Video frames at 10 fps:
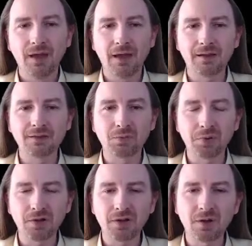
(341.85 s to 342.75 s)
And I
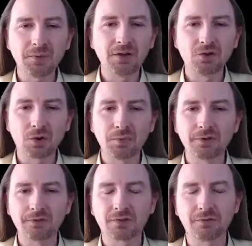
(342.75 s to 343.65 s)
deploy all my
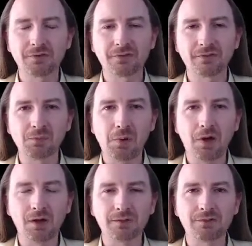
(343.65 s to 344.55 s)
normal services and
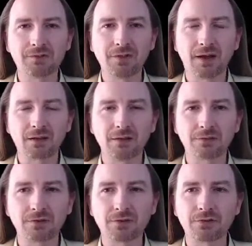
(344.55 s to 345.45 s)
pods to that cluster.